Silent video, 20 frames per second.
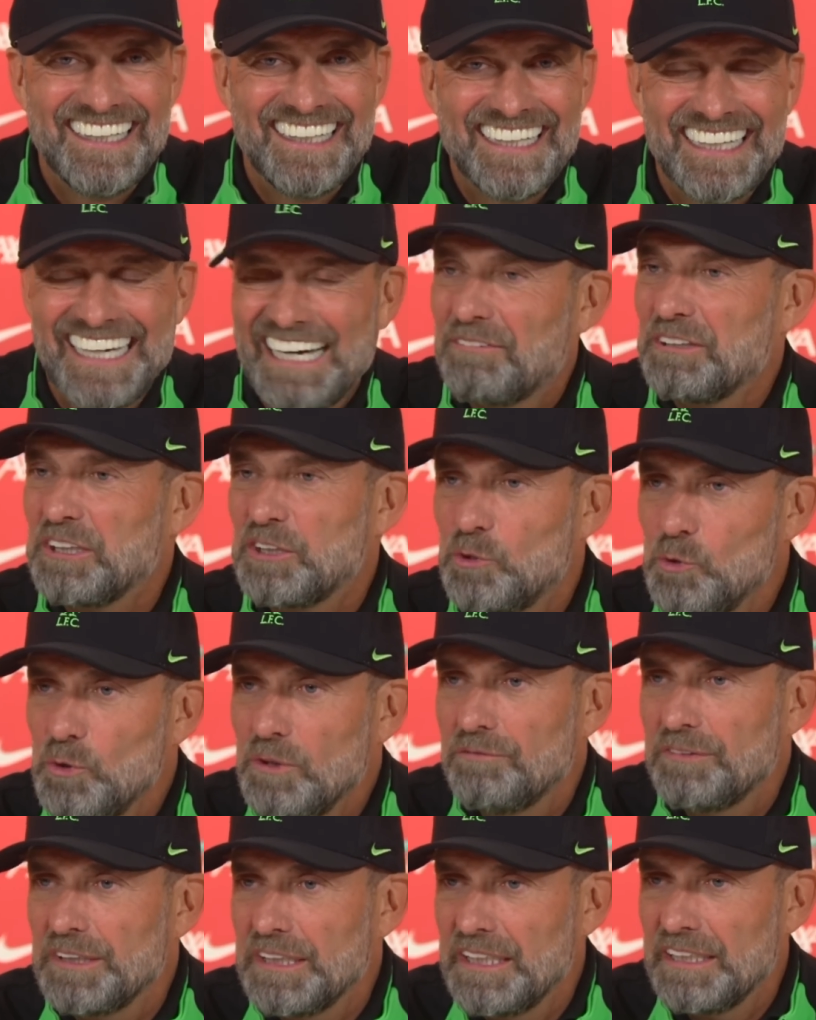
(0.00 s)
All right, we
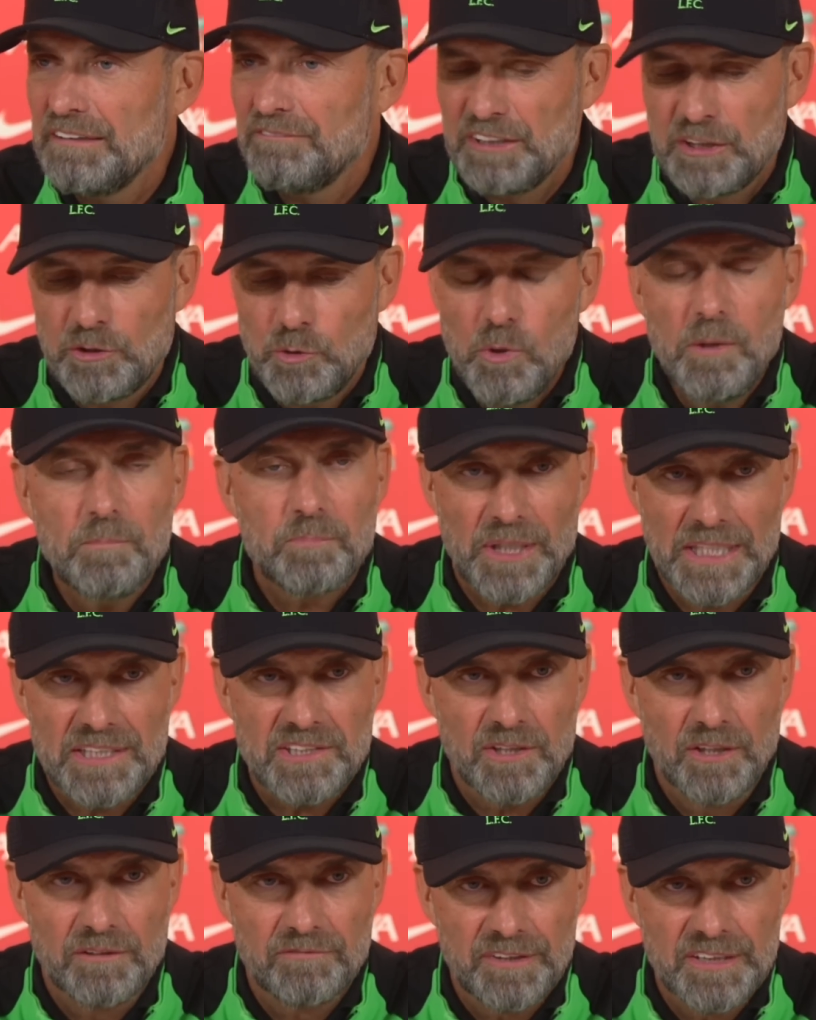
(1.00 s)
great. Do, we do a press
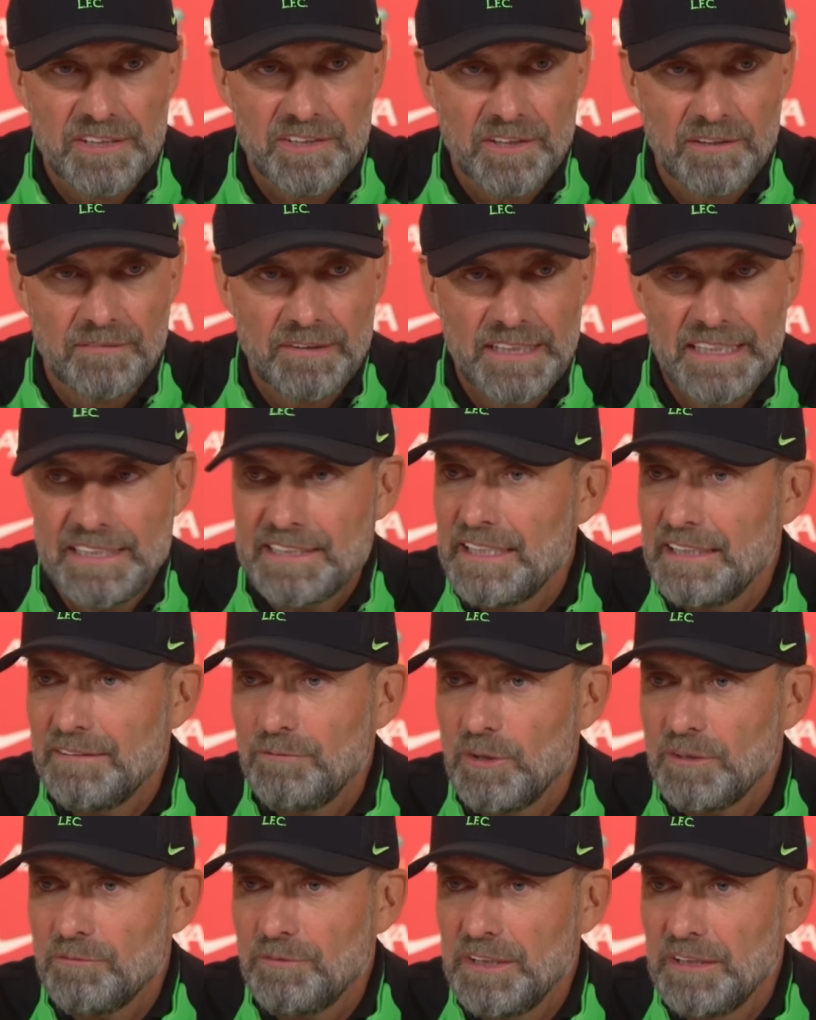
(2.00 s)
conference. Or is that
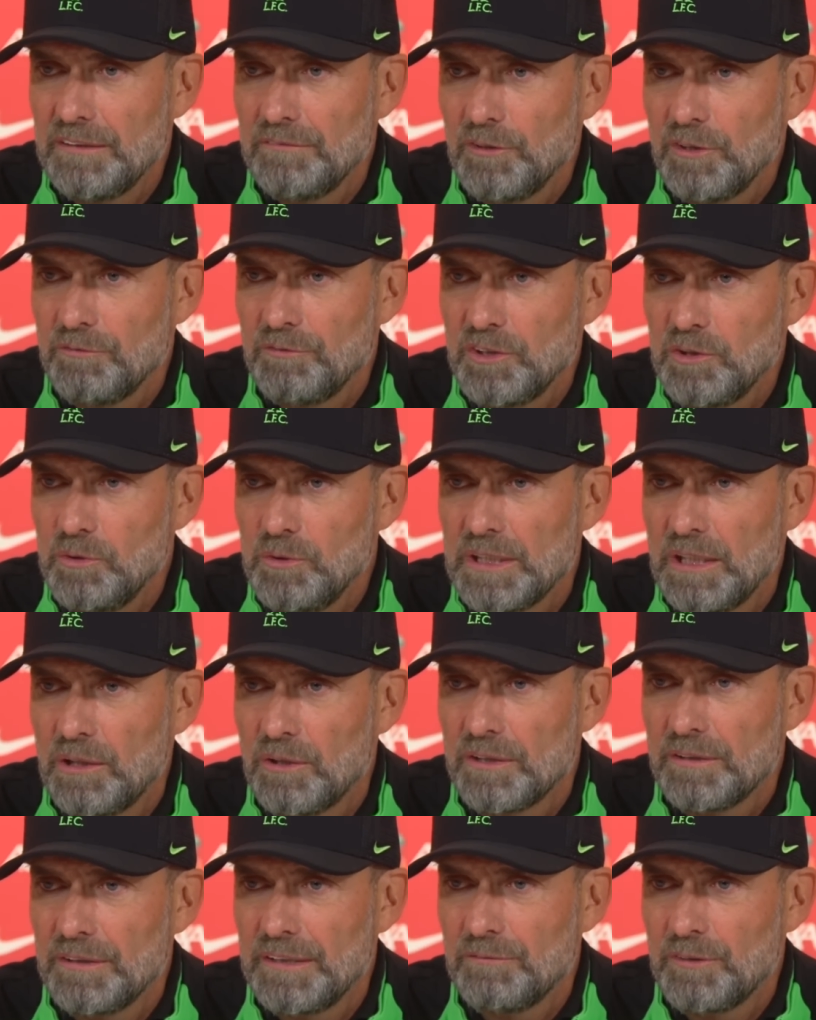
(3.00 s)
what we what we do now?
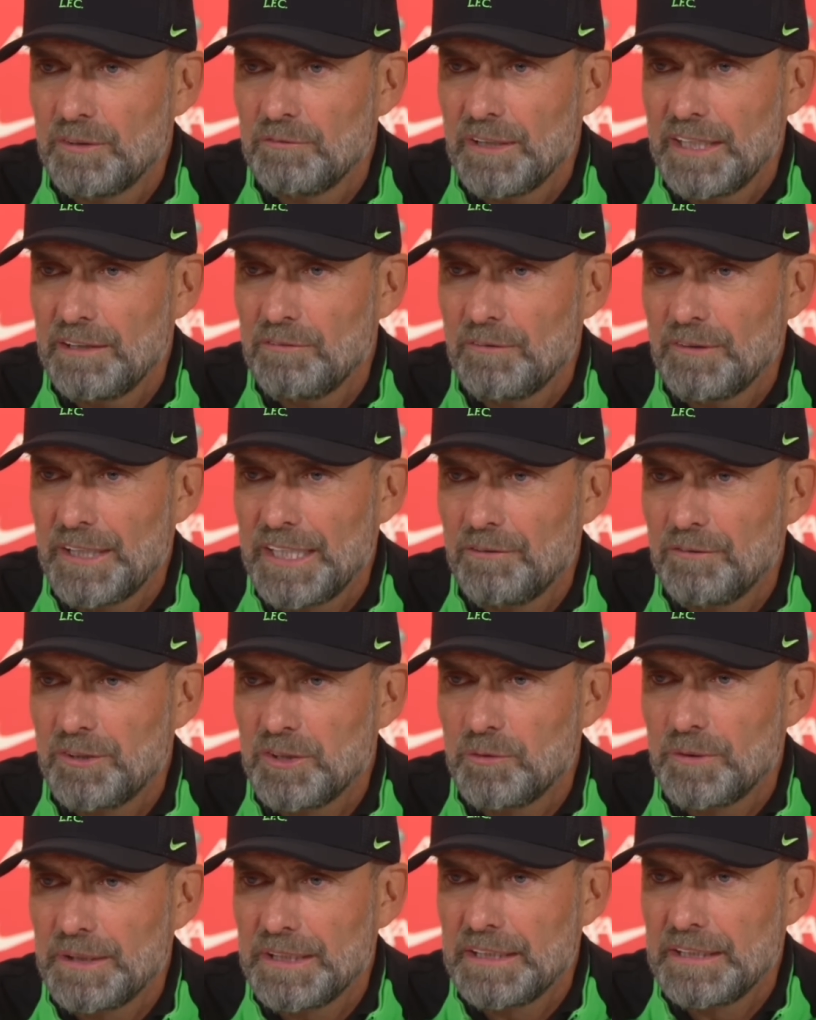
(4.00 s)
Uh, why, why are we
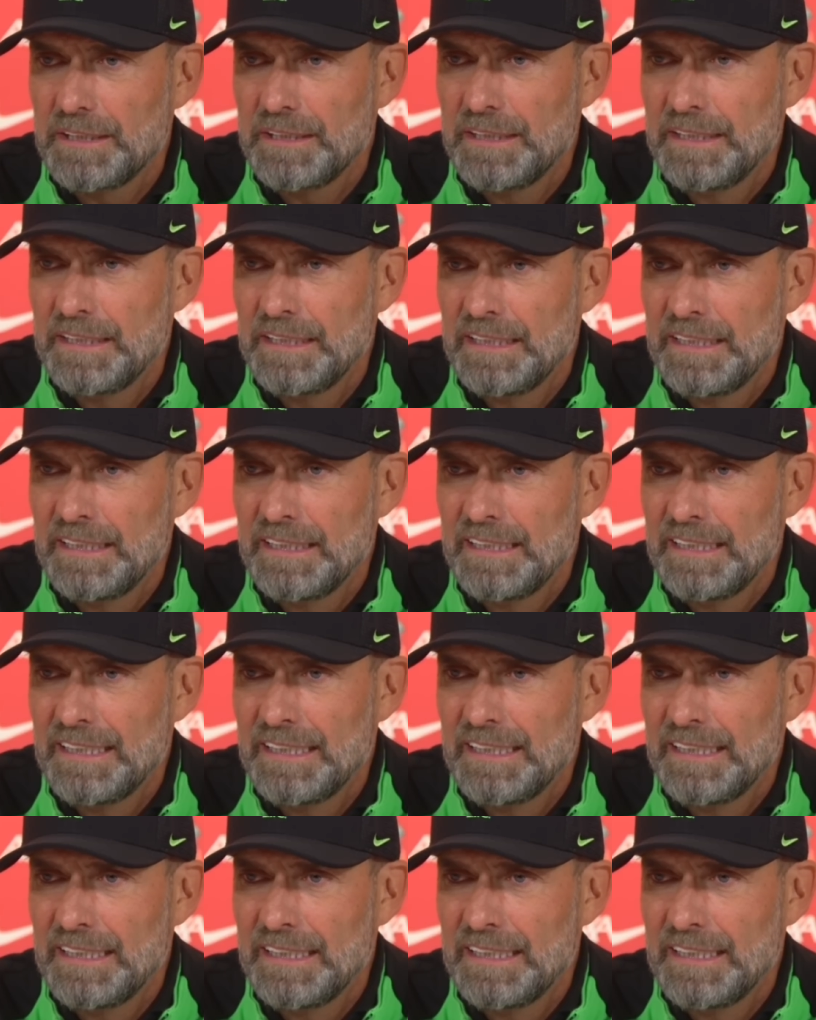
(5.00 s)
doing it?